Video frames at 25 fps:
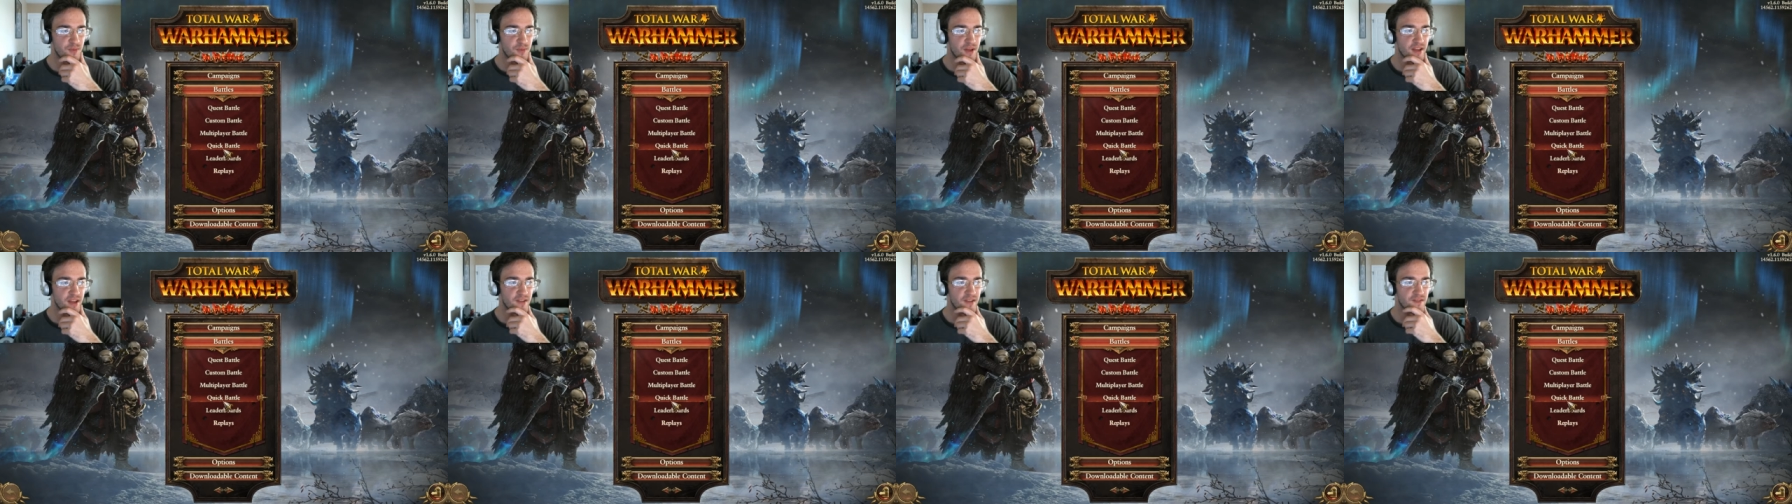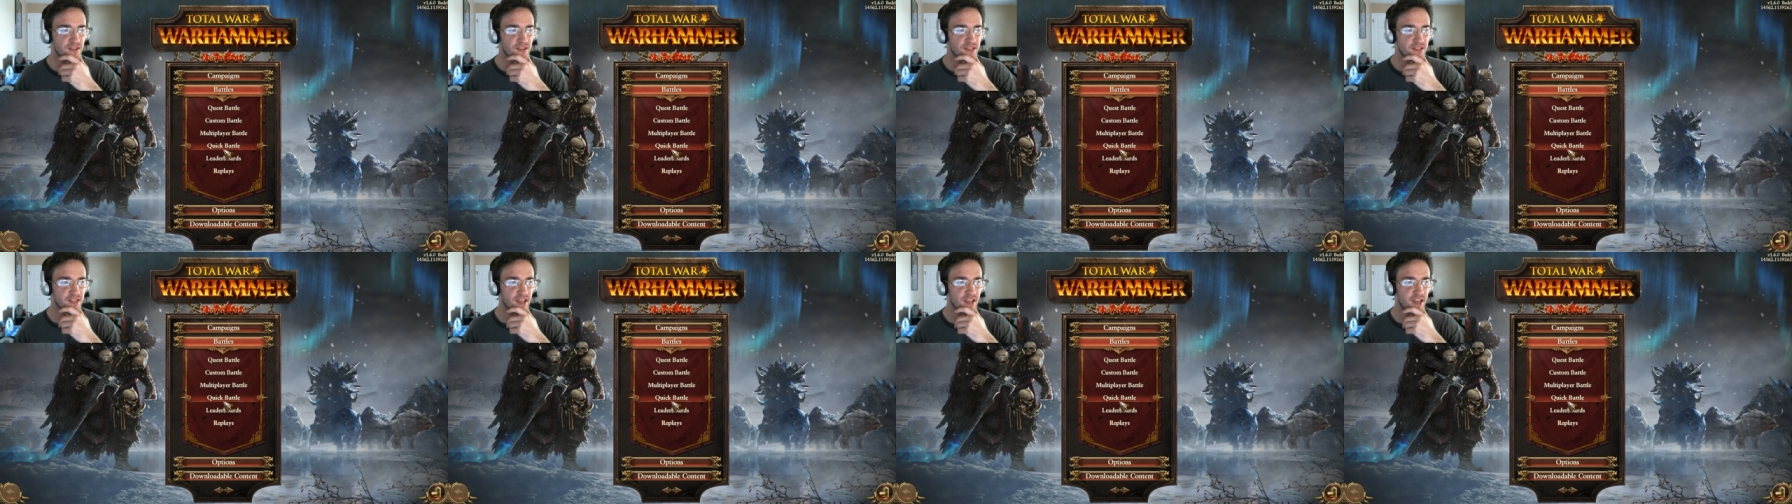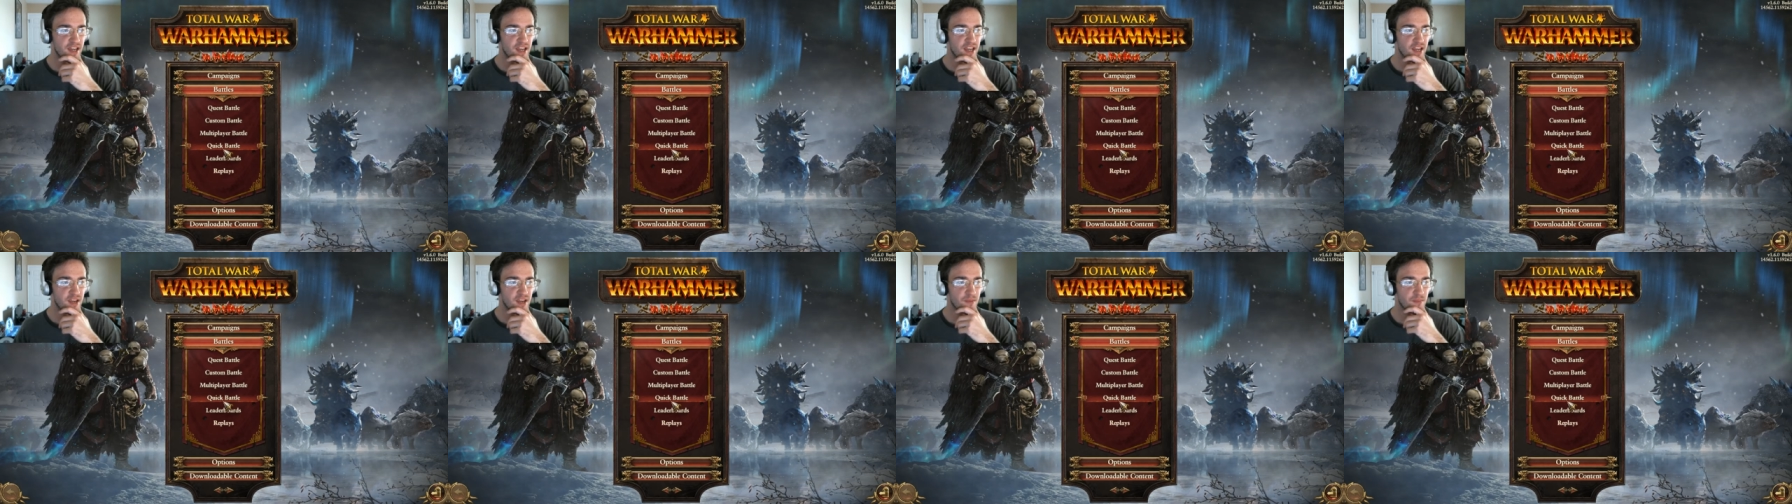play of this
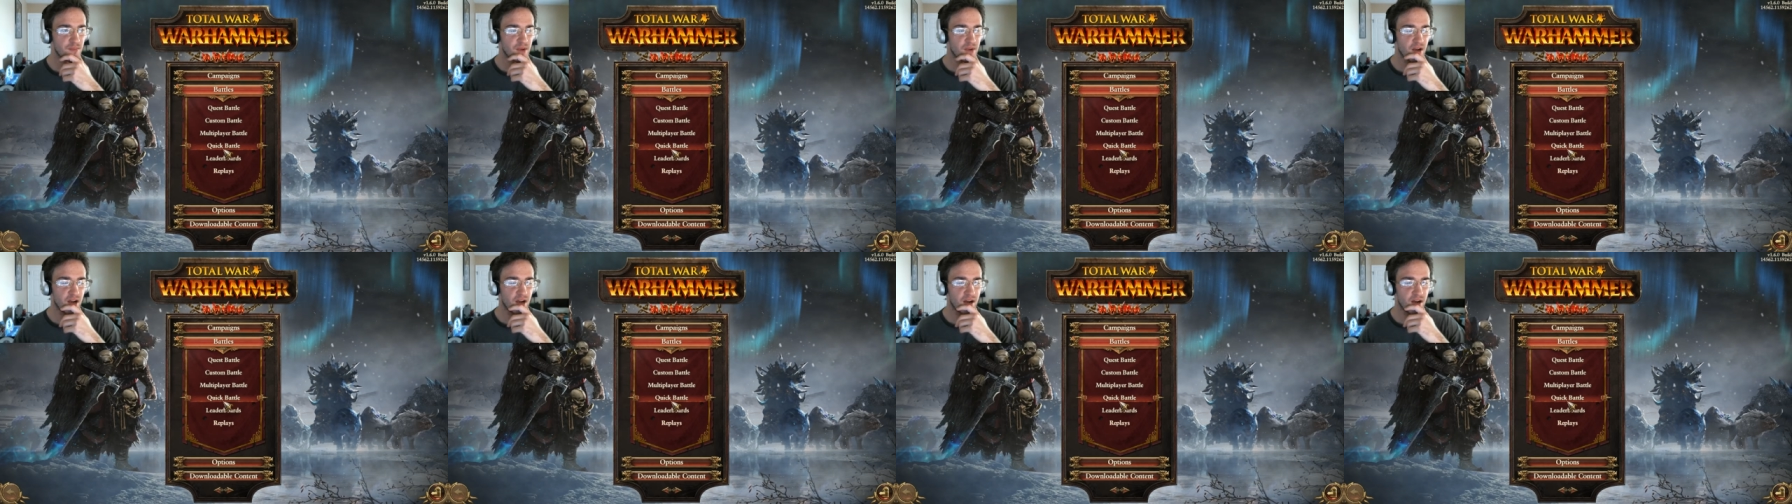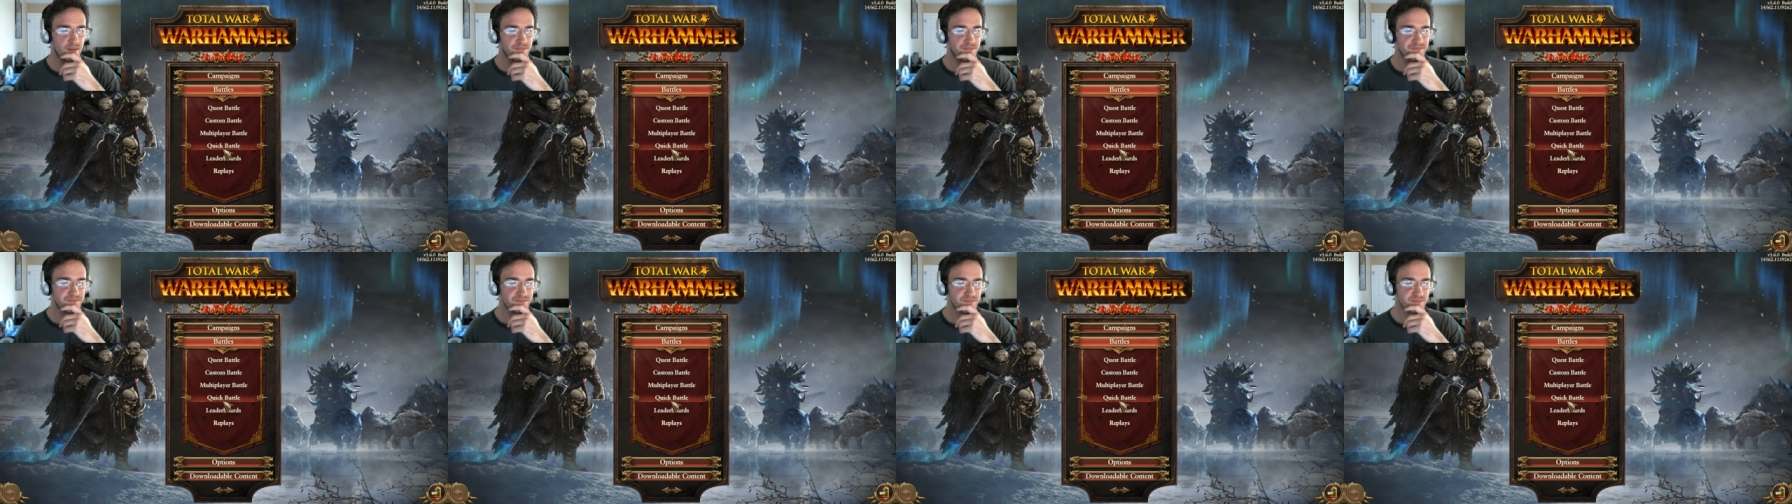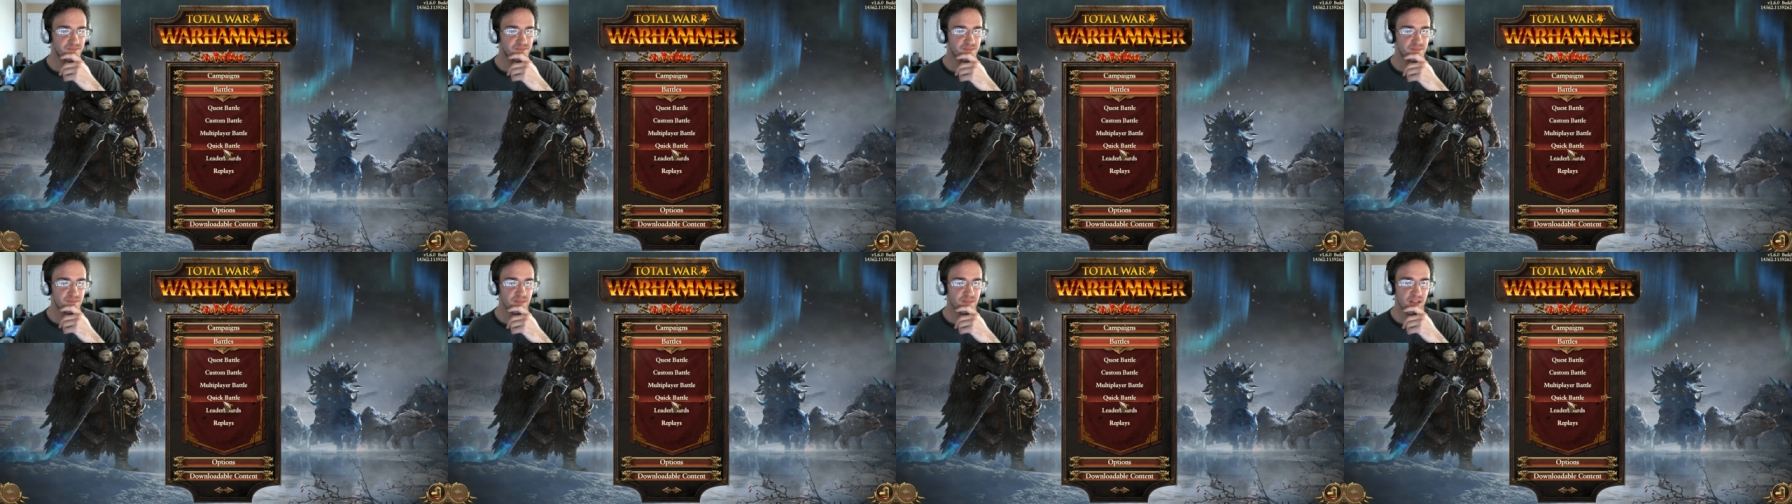game.
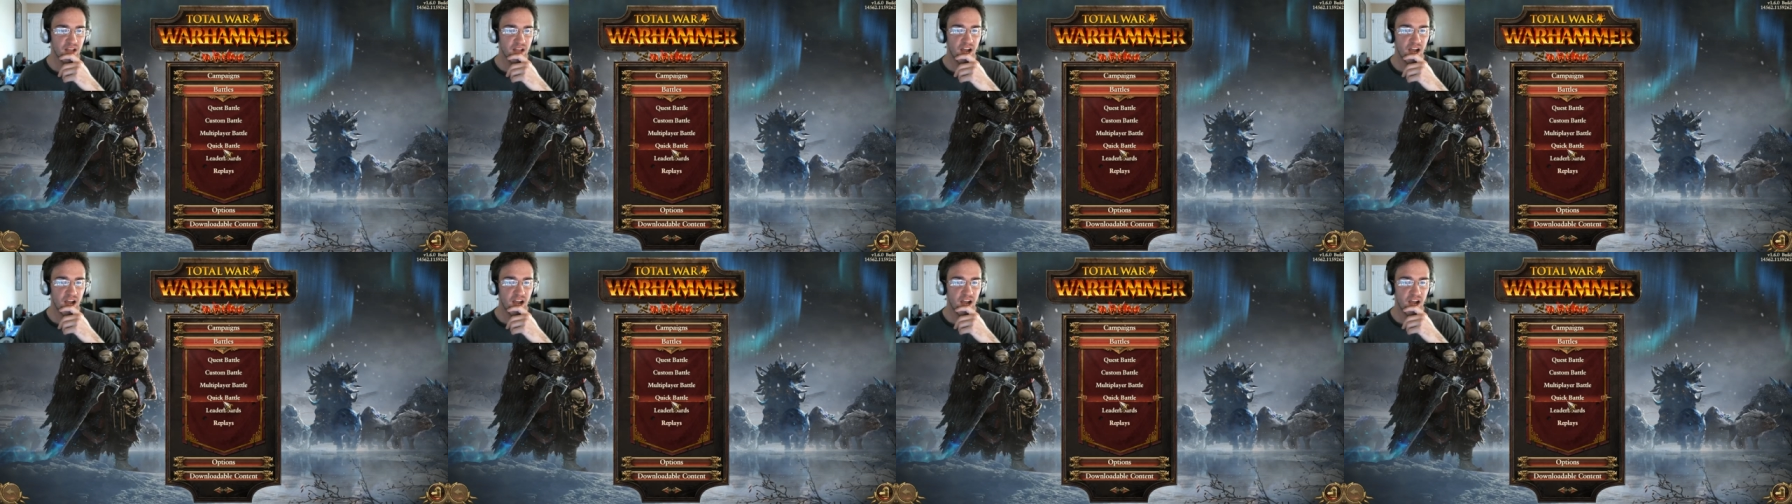Um,